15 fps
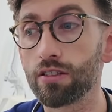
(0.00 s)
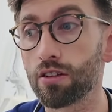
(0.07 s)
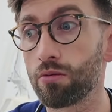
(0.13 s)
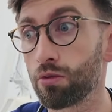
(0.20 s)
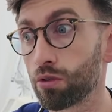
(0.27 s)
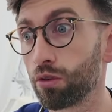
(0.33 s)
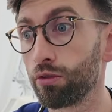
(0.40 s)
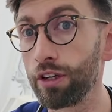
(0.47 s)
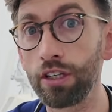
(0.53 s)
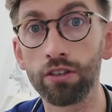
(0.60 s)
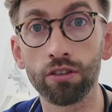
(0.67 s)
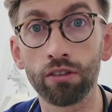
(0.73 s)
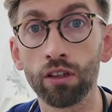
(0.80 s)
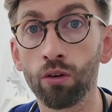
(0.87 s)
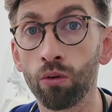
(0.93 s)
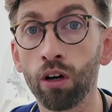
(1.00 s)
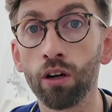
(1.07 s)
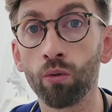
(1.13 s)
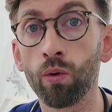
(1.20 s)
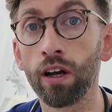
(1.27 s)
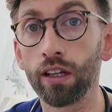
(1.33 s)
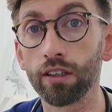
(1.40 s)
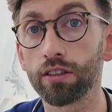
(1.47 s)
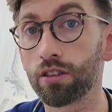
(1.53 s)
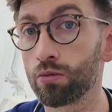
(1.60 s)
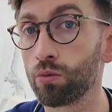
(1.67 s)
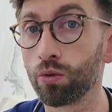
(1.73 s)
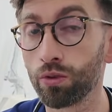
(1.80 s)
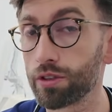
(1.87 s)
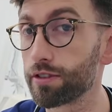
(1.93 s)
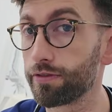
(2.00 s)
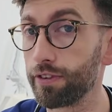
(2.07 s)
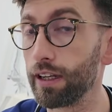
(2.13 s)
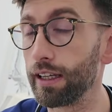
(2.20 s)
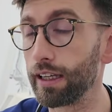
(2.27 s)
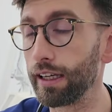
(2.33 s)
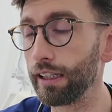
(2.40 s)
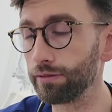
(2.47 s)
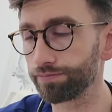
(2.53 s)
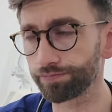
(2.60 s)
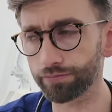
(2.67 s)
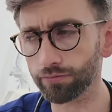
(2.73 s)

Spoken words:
So we're already doing quite well towards filling it.